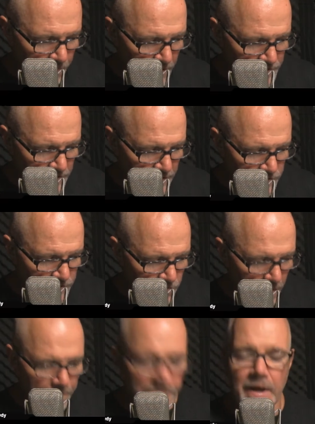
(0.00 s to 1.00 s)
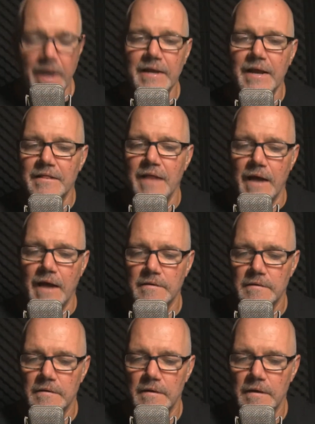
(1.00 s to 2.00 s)
President Trump. I get that.
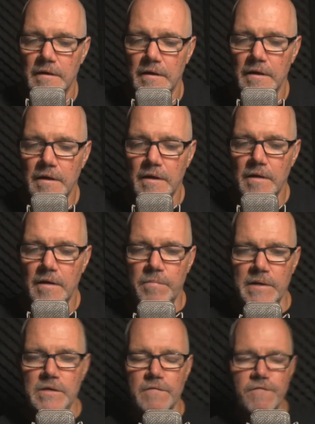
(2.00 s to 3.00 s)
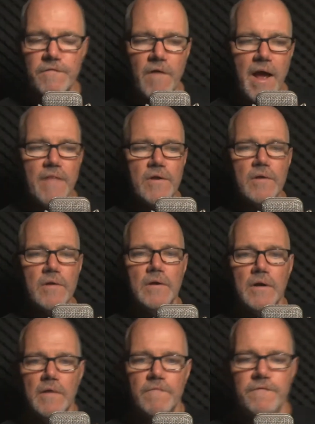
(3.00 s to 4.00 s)
But you'd rather
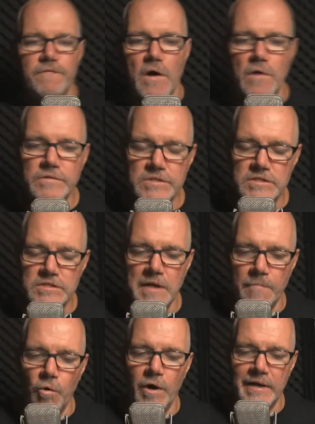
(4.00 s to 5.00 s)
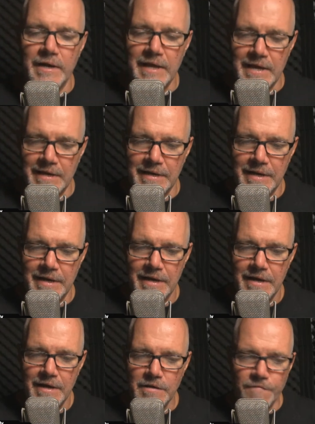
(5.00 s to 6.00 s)
vote someone in?
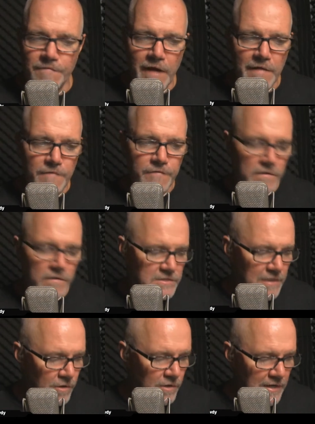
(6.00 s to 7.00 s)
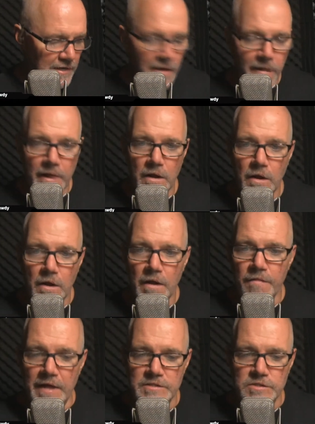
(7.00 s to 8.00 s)
You'd rather vote someone in
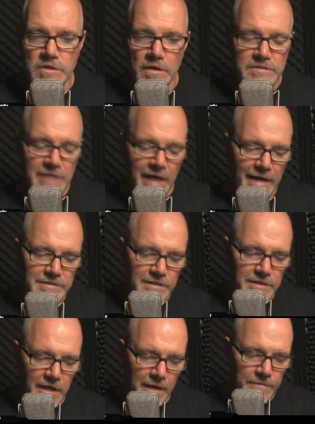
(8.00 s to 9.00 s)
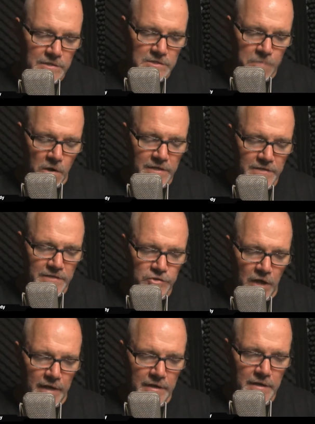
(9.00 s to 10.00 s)
that's tied to the Communist Party in
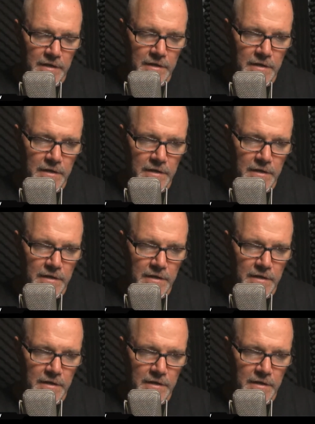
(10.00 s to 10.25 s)
China,